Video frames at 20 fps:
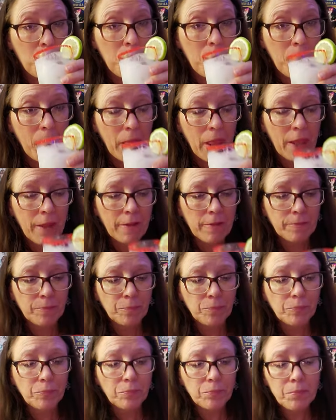
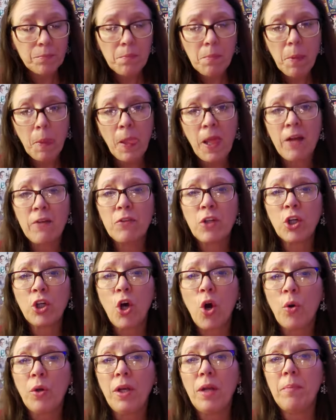The
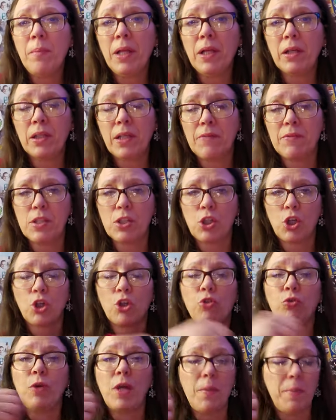coconut milk gives it a
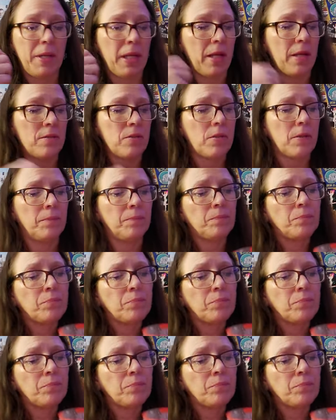creaminess.